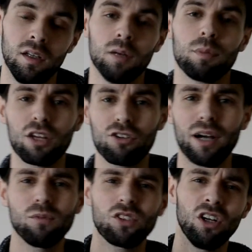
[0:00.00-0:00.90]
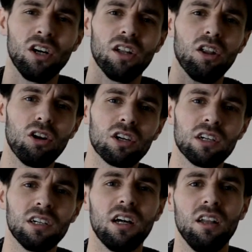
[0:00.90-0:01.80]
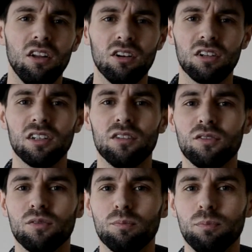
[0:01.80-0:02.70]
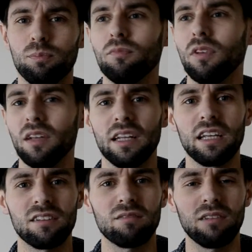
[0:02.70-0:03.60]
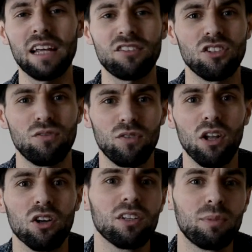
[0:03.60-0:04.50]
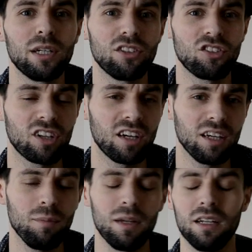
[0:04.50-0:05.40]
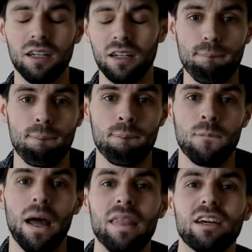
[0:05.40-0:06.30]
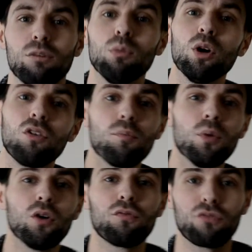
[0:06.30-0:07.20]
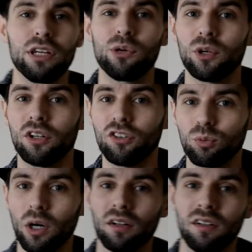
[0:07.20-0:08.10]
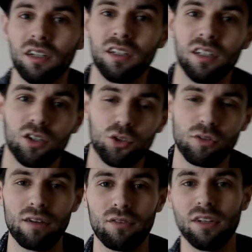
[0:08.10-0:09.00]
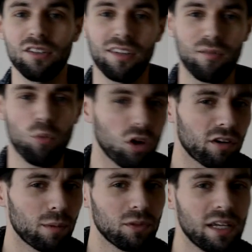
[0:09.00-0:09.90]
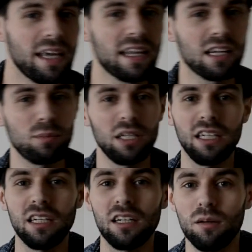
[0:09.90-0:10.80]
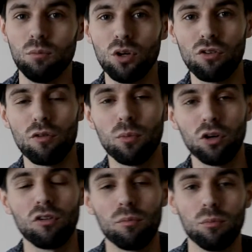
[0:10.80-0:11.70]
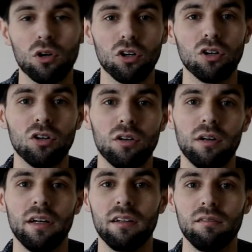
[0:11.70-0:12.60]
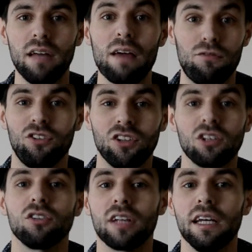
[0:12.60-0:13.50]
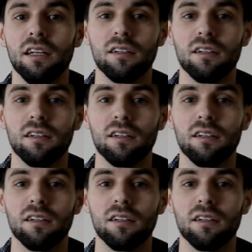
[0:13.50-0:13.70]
the cramps got longer and longer, like lasted for longer periods of time. And they got more and more frequent as well. So rather than just having one cramp a day, then it'd be more and more and more every single day.